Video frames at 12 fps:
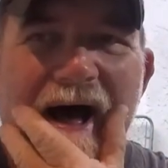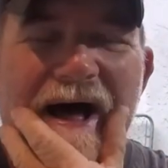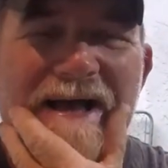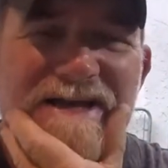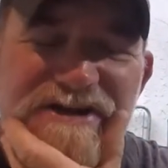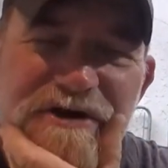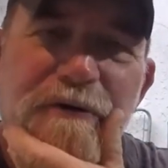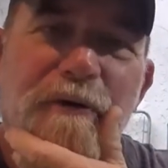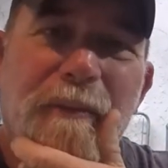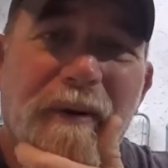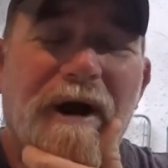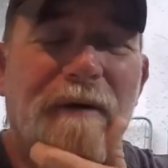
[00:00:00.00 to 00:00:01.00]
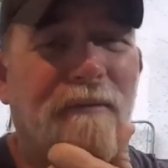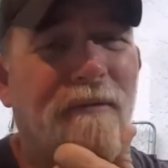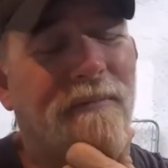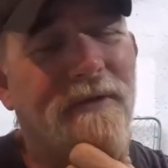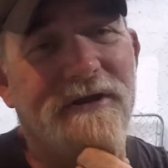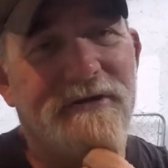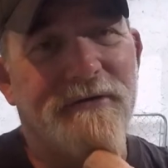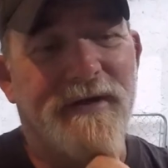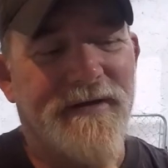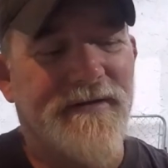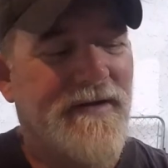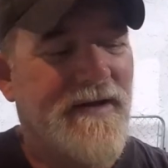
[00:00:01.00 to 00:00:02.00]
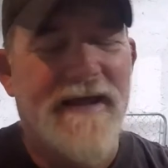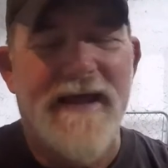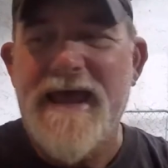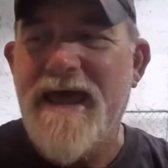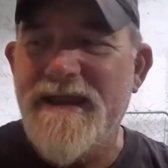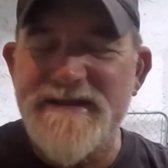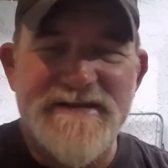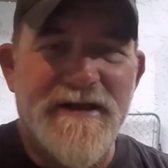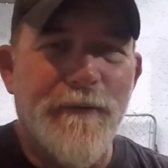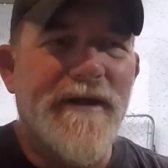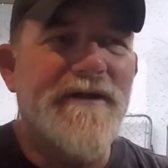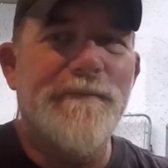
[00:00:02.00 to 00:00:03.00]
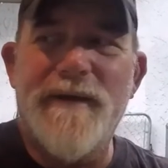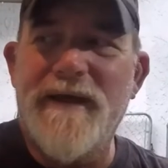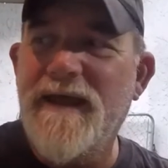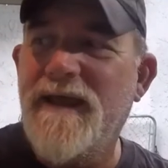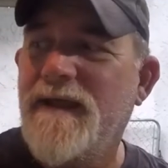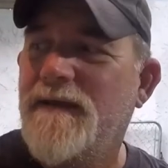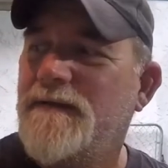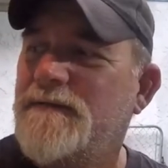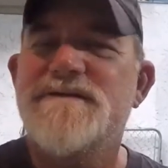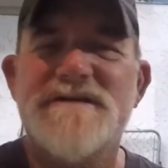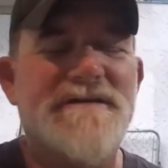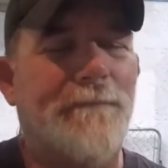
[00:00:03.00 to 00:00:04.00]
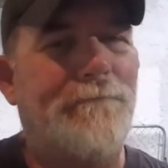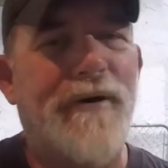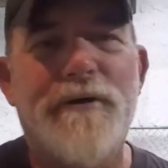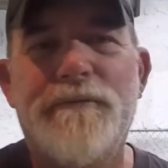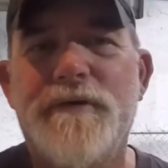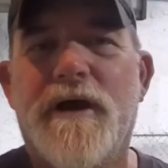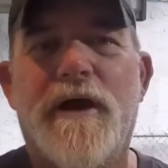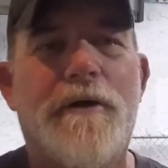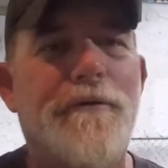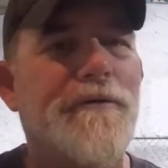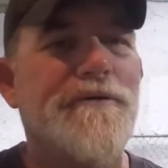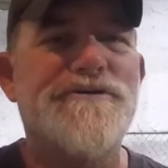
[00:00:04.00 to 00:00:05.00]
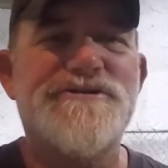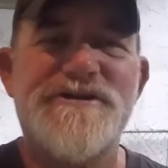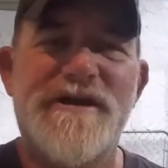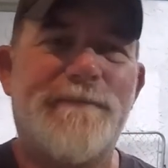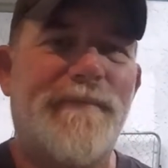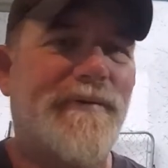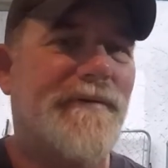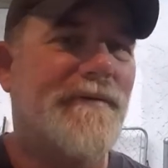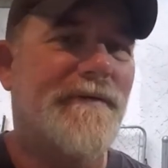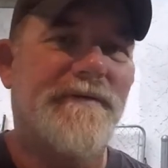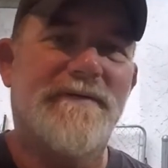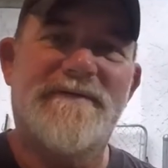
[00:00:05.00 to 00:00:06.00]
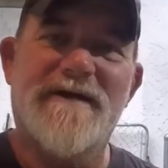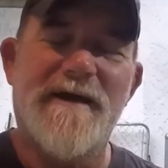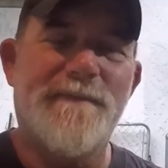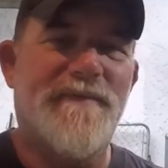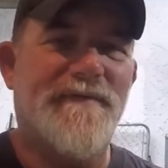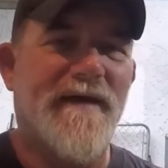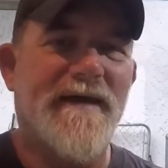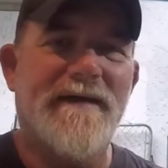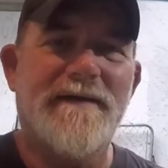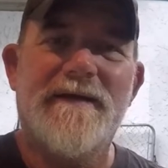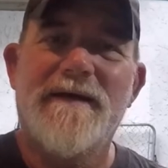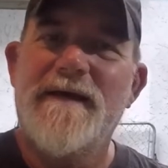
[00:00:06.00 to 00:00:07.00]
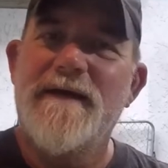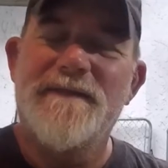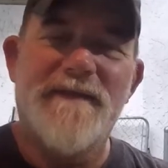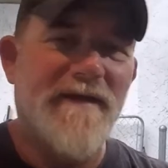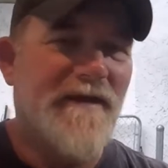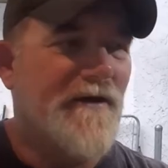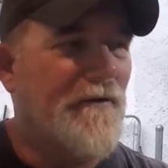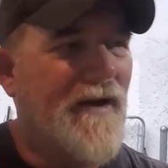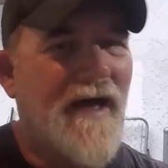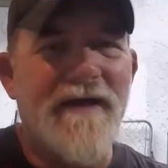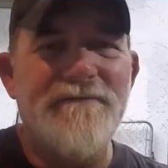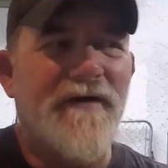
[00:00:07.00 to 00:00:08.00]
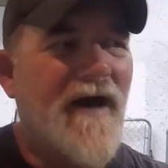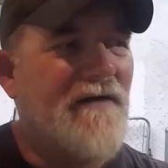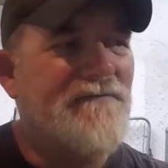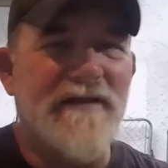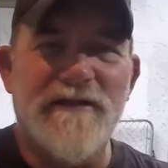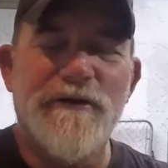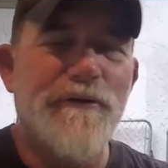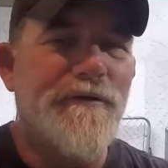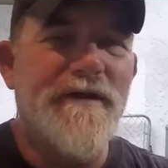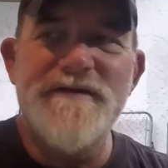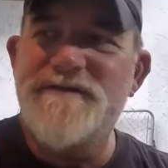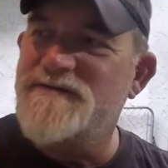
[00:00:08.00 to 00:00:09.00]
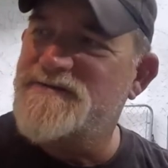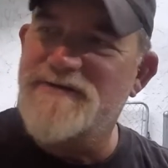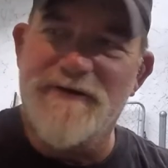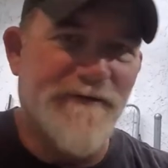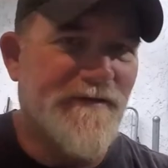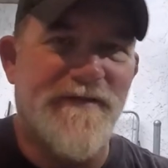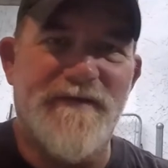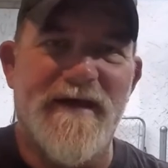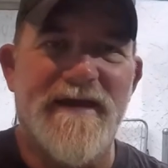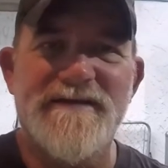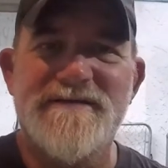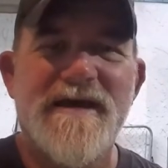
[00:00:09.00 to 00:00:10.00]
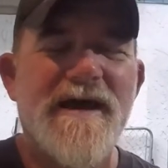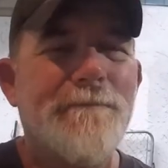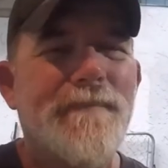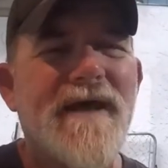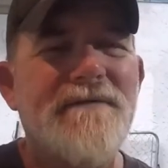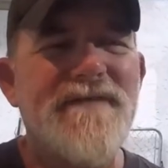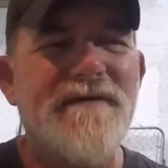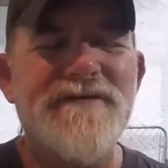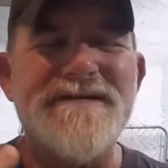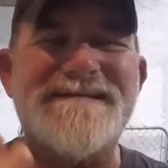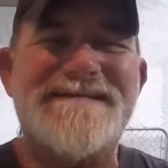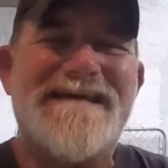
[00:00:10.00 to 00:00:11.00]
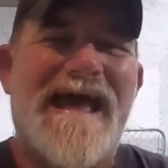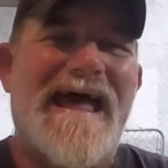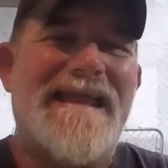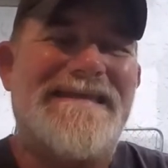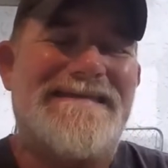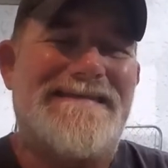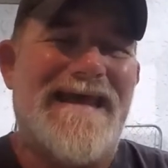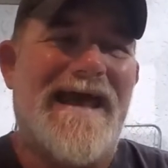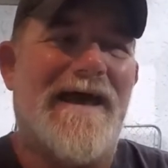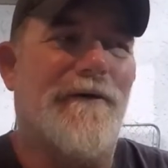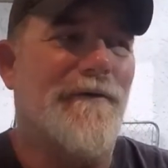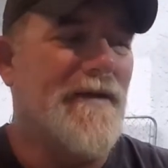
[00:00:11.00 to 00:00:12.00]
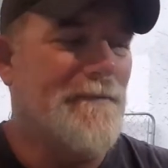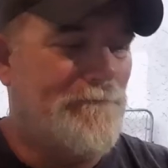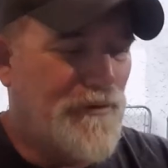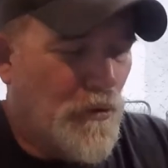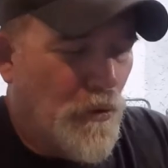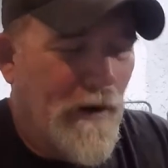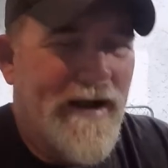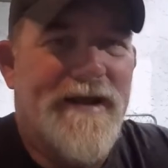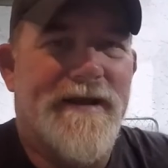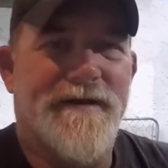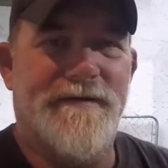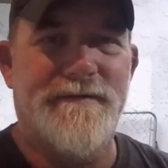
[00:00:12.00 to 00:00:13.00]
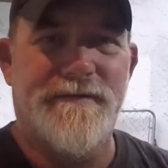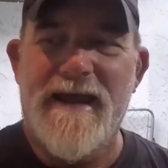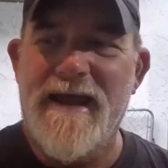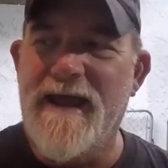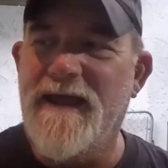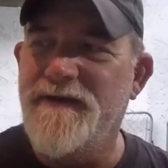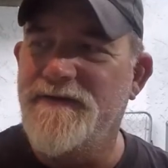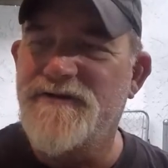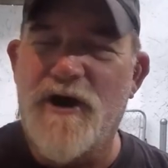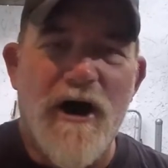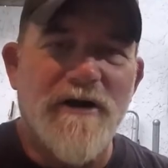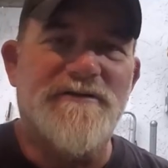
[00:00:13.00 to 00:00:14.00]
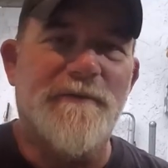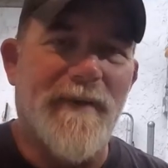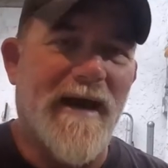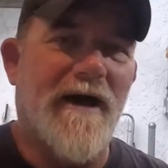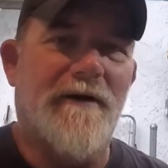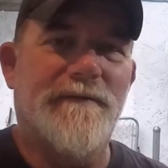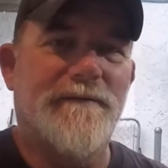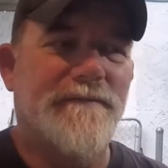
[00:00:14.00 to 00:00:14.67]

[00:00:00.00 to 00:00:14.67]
I still will probably do it. And it's going to be just a boat ownership type thing. You know, and I've alluded to certain things, but I've never sat down and pointed and talked about